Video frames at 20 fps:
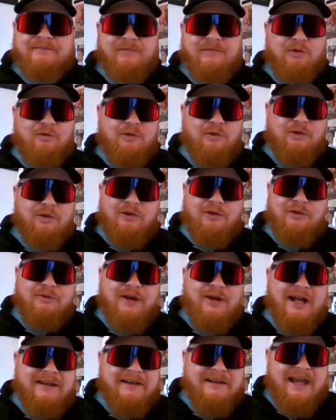the world
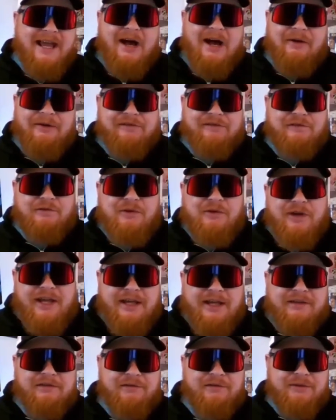right now is
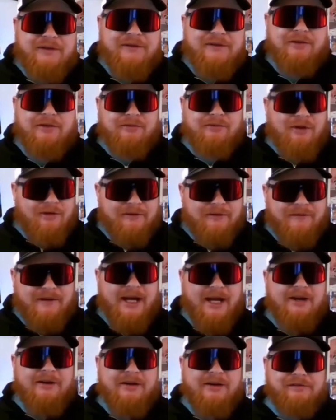crazed with the
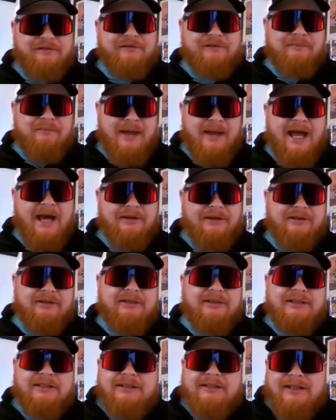coronavirus
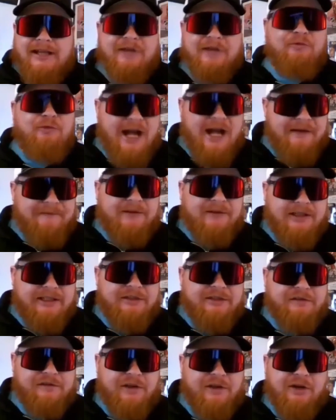matter, and rightfully
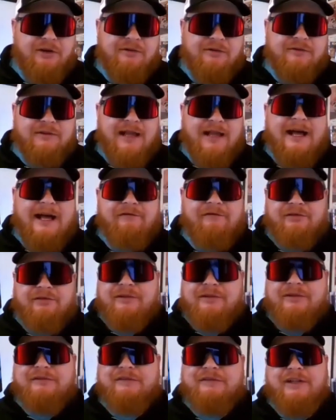so. Lives are
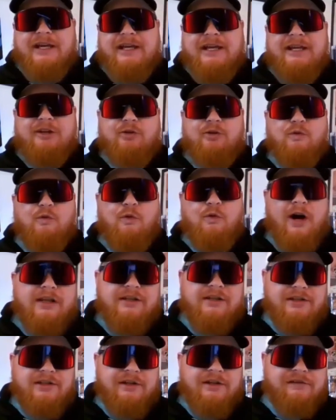at stake. What
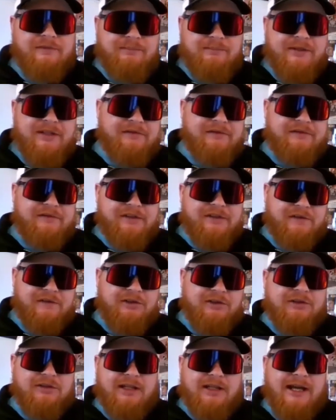does business
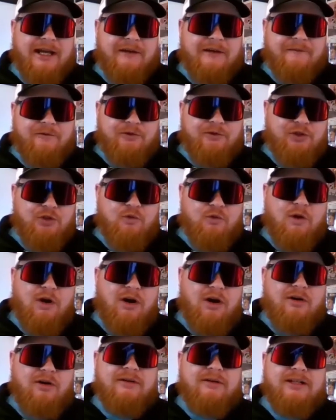look like for you
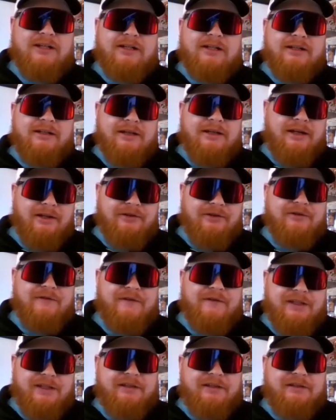all under
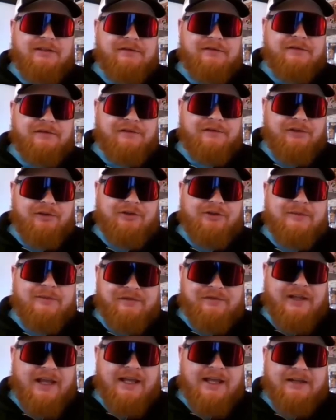these
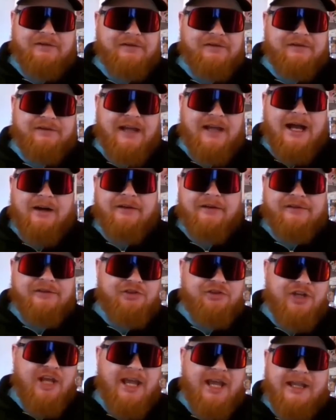circumstances? How's it
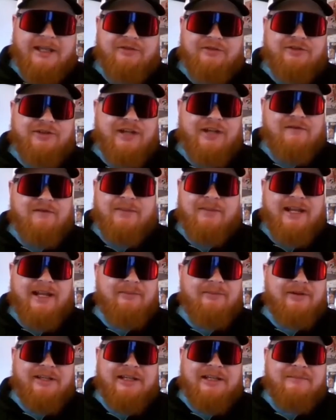changed? Have you been
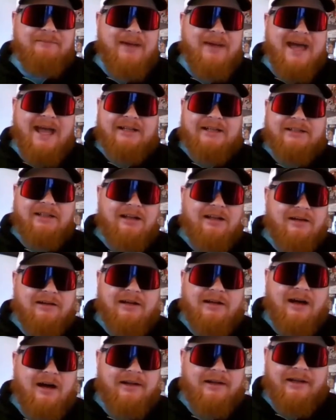able to get backlog
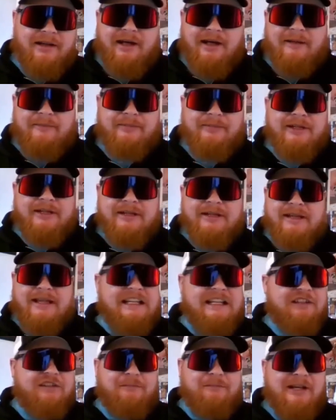caught up?
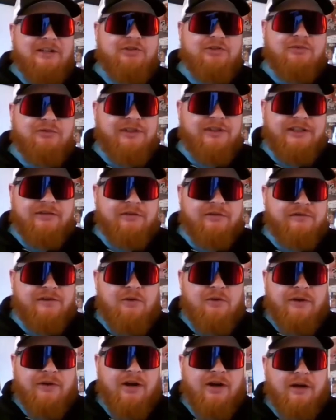Any special deals
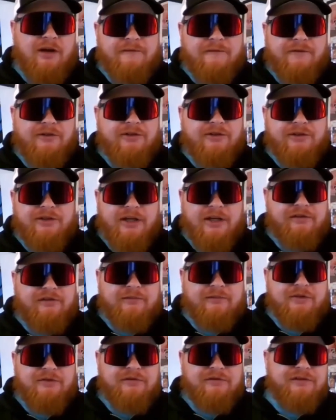going on for your
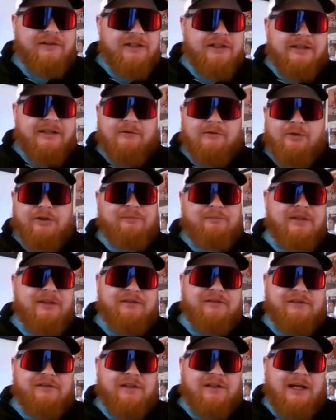customers? What's
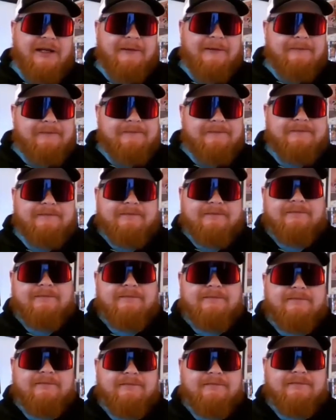business
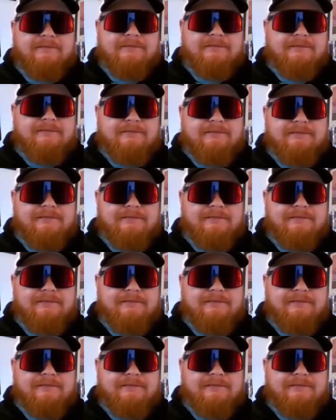like?